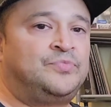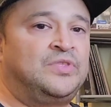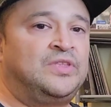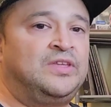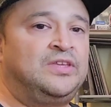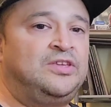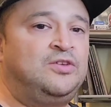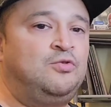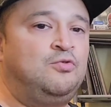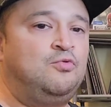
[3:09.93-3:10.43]

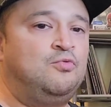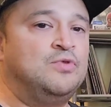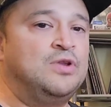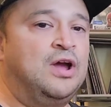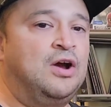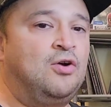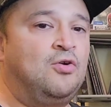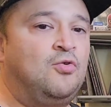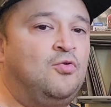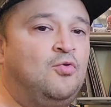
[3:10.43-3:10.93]
you
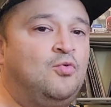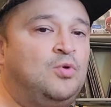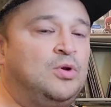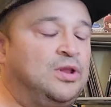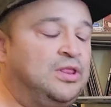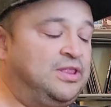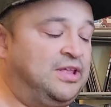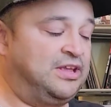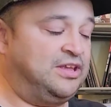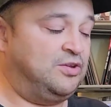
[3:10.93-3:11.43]
know
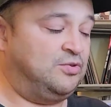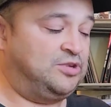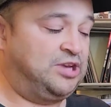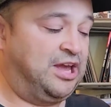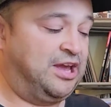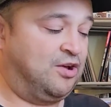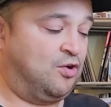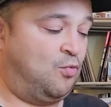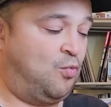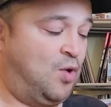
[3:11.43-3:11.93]
that you
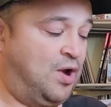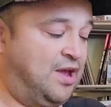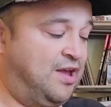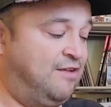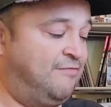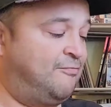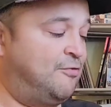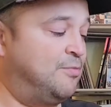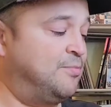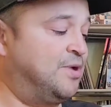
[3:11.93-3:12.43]
take away
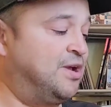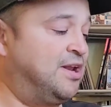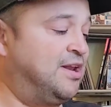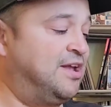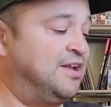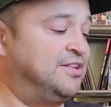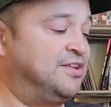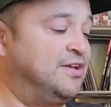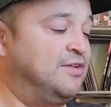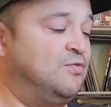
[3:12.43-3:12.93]
from
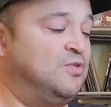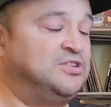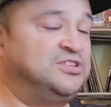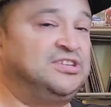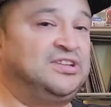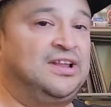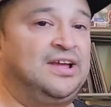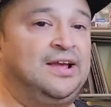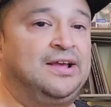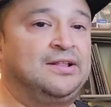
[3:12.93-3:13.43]
collecting what
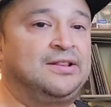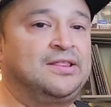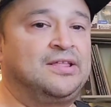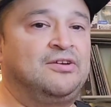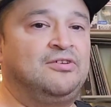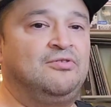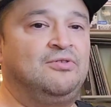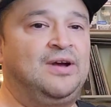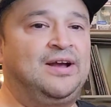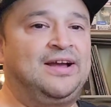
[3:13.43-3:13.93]
you like.
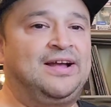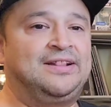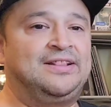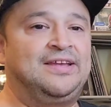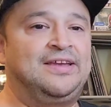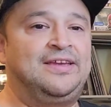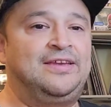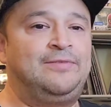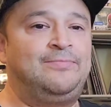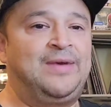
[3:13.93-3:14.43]
So I got the
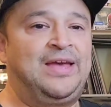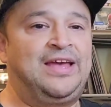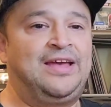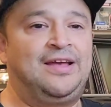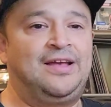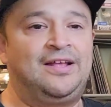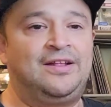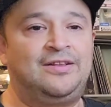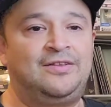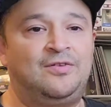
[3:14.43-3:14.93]

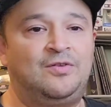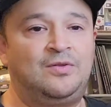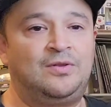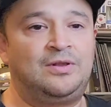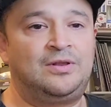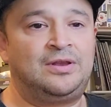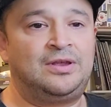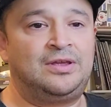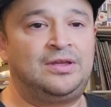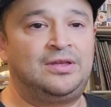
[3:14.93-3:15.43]
He-Man,
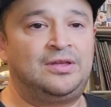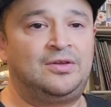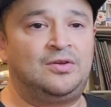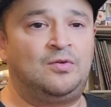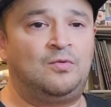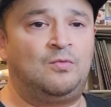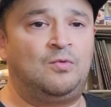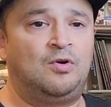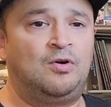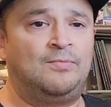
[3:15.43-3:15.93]

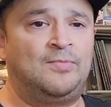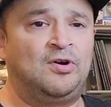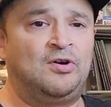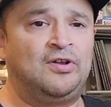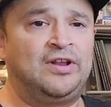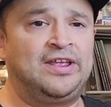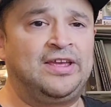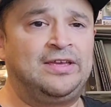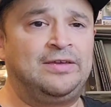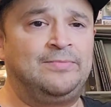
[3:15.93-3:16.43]
Walmart
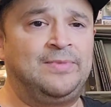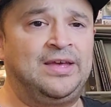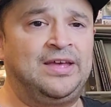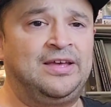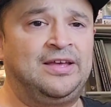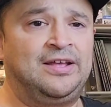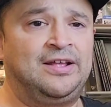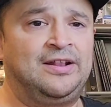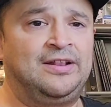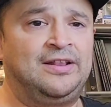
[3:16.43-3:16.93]

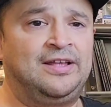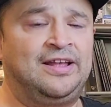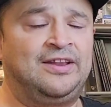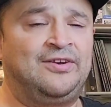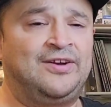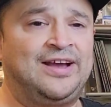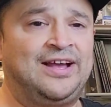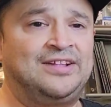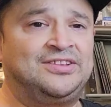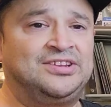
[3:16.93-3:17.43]
He-Man, and I
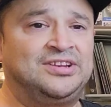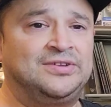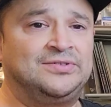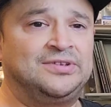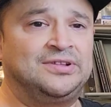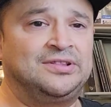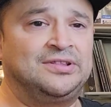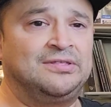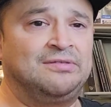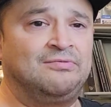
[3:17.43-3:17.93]
got to tilt
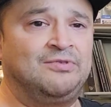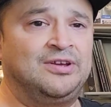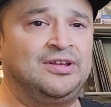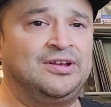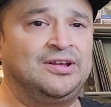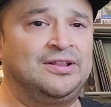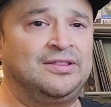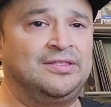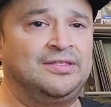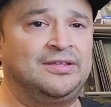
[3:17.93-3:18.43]
it this way
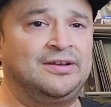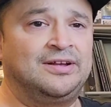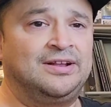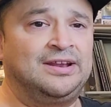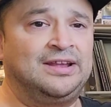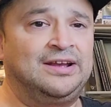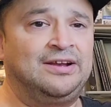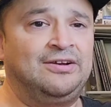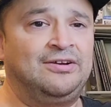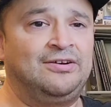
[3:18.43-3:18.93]
because of the
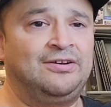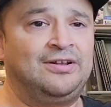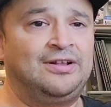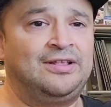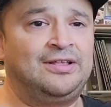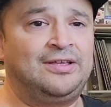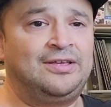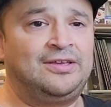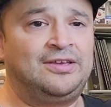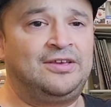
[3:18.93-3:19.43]
glare.
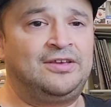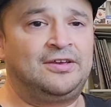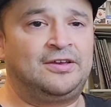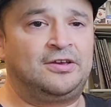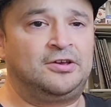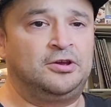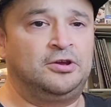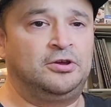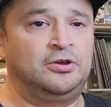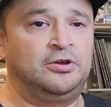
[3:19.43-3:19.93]

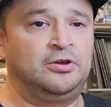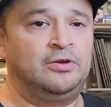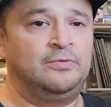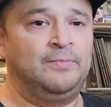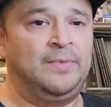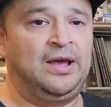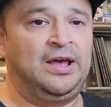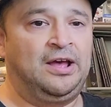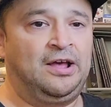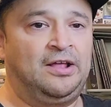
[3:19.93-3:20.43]

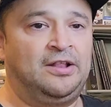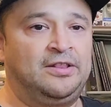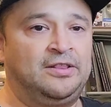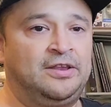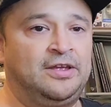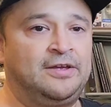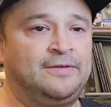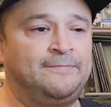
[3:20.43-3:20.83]
He-Man.